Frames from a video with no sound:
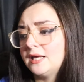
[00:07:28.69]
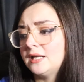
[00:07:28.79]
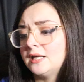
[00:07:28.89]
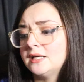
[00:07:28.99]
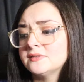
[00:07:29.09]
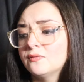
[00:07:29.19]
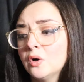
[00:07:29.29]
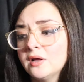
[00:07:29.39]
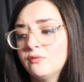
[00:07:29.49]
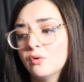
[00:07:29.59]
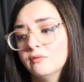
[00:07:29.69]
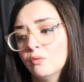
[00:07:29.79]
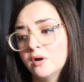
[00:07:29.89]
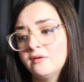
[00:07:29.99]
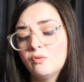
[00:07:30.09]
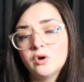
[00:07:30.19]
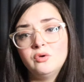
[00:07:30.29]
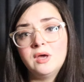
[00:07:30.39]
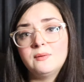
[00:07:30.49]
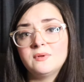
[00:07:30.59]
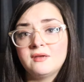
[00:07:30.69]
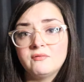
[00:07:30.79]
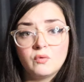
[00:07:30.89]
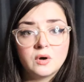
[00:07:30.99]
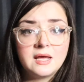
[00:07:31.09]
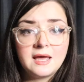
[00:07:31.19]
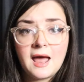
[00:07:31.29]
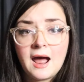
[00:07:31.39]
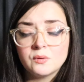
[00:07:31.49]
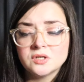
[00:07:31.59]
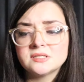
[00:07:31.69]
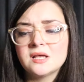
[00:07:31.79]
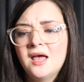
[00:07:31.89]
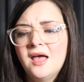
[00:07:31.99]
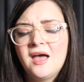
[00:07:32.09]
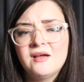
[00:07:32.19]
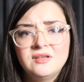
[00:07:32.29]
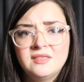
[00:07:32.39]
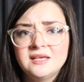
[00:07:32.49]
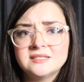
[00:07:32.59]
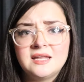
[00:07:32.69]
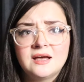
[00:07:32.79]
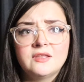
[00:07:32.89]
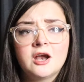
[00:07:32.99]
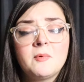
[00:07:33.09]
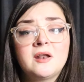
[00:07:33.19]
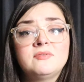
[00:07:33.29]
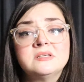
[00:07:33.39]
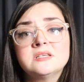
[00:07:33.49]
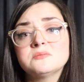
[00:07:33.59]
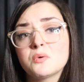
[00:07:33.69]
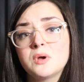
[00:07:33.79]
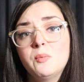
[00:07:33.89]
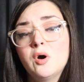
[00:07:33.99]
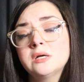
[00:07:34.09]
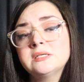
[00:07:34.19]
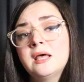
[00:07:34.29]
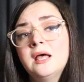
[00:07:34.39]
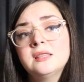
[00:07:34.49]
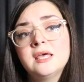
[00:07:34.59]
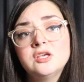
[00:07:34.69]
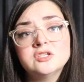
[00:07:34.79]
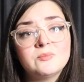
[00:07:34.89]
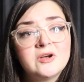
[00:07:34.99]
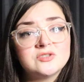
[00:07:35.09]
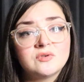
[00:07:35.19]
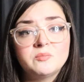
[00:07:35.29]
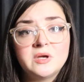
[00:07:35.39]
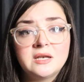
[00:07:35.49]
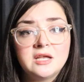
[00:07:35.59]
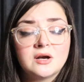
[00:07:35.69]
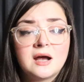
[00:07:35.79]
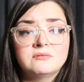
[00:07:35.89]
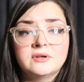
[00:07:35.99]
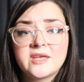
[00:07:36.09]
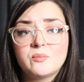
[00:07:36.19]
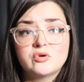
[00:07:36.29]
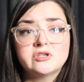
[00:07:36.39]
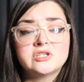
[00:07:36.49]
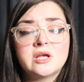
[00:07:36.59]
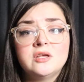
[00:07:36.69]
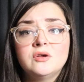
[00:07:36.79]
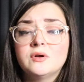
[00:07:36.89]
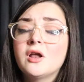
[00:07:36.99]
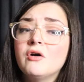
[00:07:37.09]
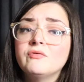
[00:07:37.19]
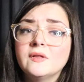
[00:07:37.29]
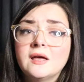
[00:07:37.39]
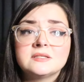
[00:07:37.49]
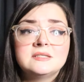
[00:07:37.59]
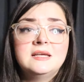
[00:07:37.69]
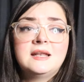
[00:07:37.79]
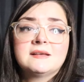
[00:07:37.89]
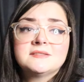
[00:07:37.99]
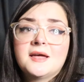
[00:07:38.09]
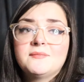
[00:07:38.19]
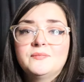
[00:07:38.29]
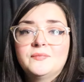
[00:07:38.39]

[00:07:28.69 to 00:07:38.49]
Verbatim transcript: It is 44 44. You get it within 48 hours. Everything's down there, but if this is where we part, thank you so much for being here. I really appreciate you, and hopefully I'll see you next time.